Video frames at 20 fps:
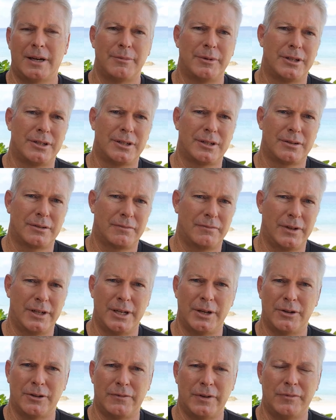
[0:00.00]
the time of this
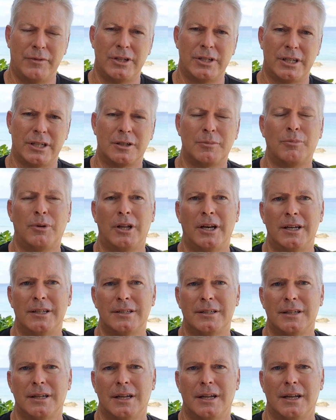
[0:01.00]
video is 50 cents
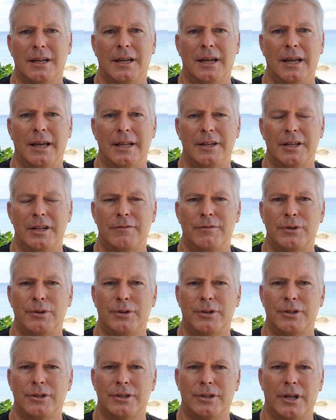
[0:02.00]
plus, and
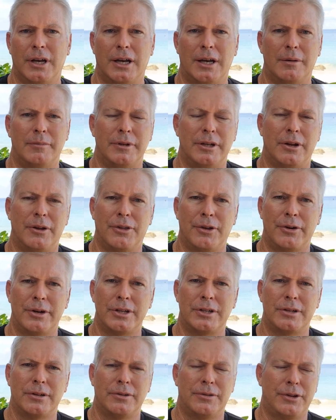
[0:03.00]
TFuel's
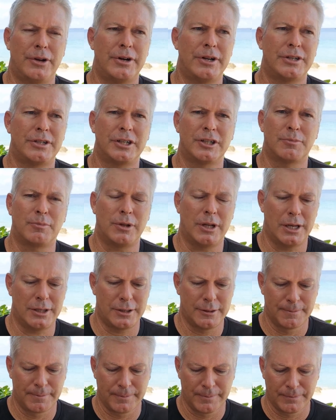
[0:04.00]
30 cents
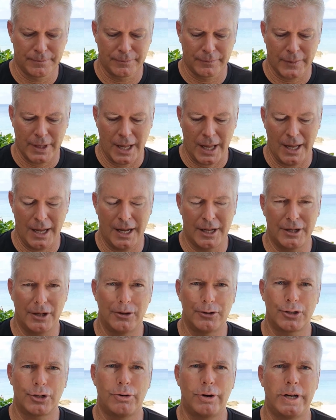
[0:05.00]
plus.
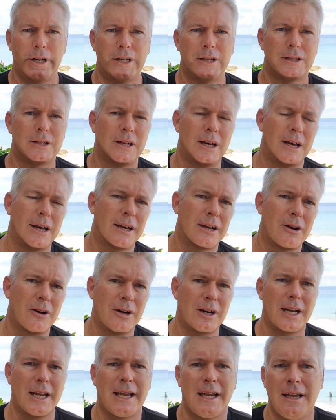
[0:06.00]
Dogecoin is
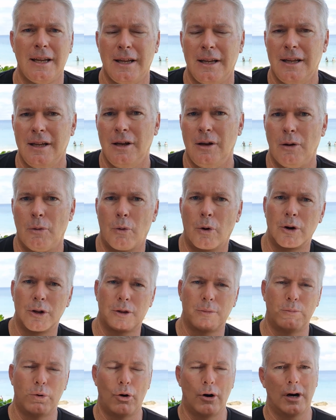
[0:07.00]
currently
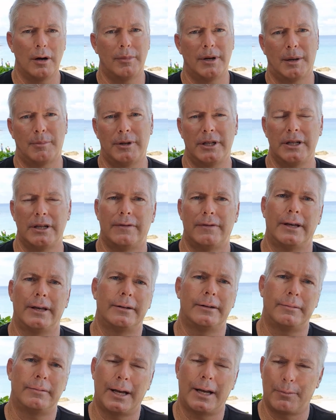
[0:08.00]
worth more, but I believe
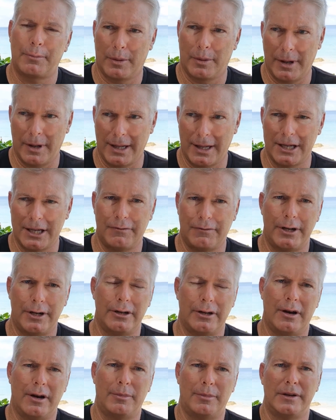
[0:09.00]
per my last
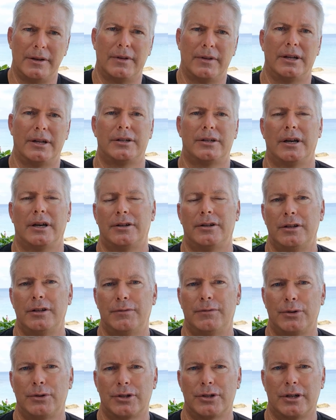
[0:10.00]
video, I believe that
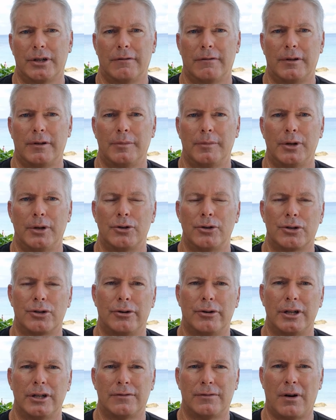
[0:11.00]
TFuel is going to flip
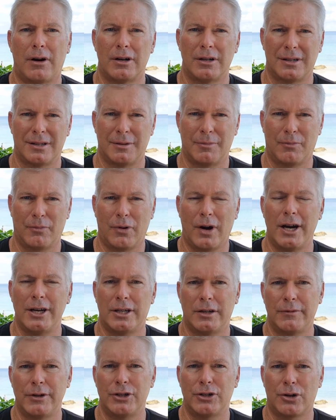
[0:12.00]
Dogecoin as far as the
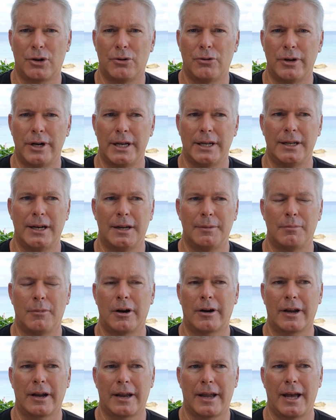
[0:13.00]
price of each coin, not
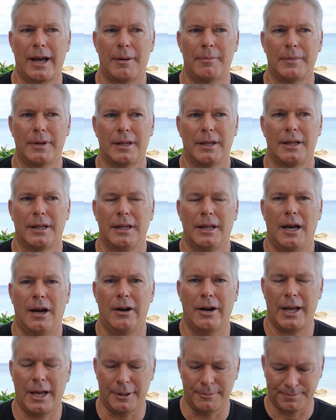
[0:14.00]
market cap.
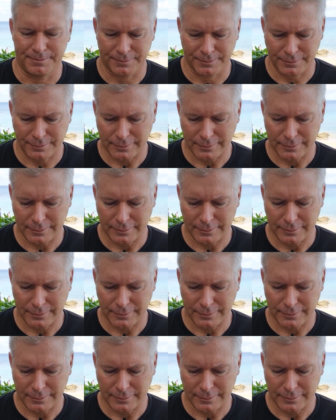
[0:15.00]
Okay,